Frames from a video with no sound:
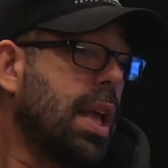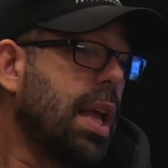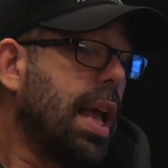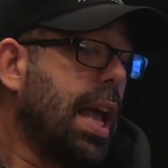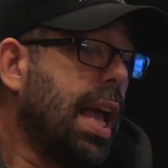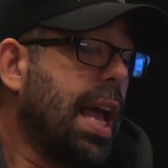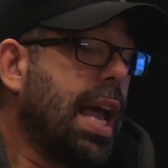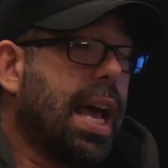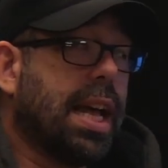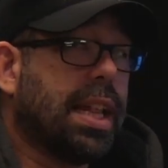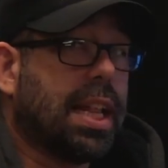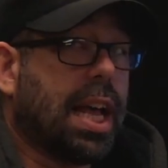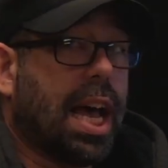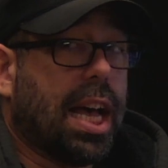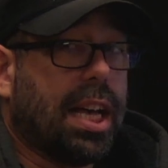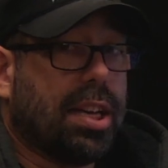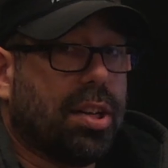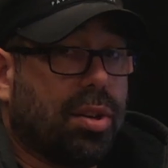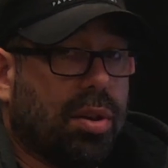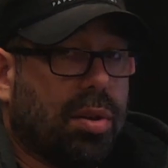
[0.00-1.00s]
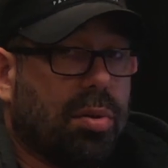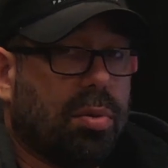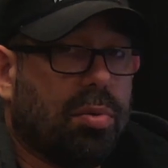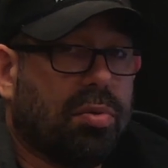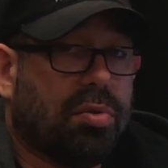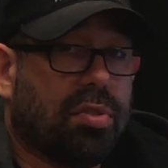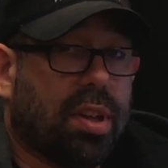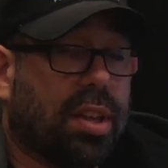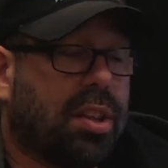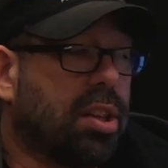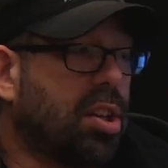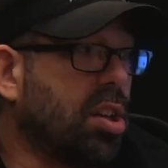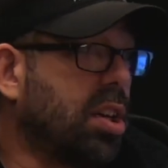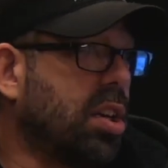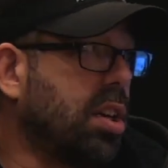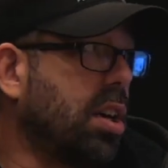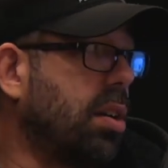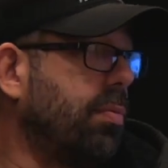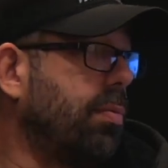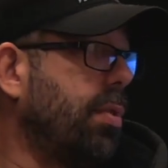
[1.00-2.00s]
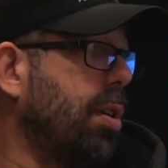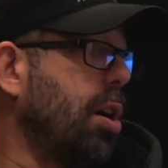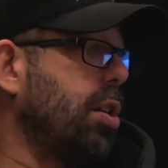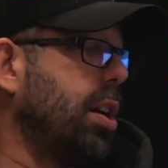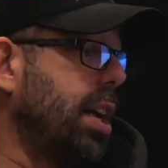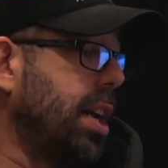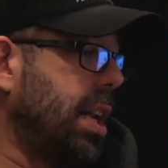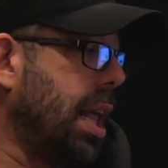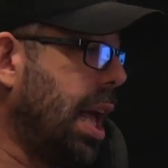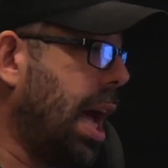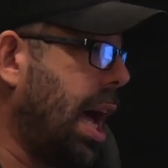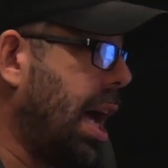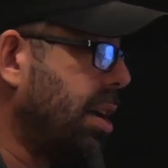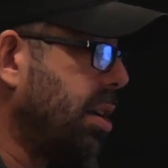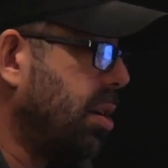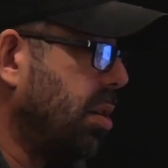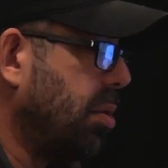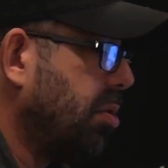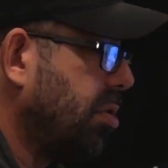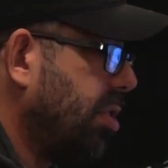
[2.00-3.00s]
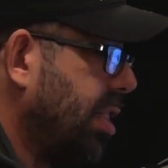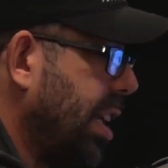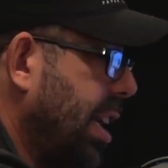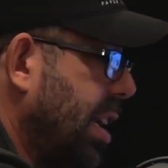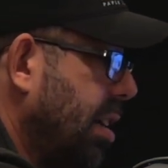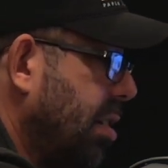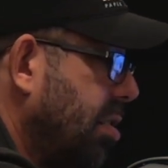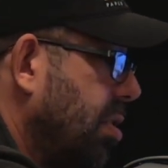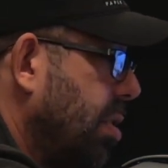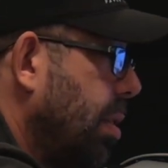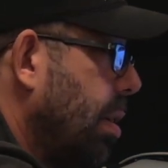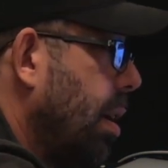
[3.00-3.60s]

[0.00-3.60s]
and to convert it, I use these.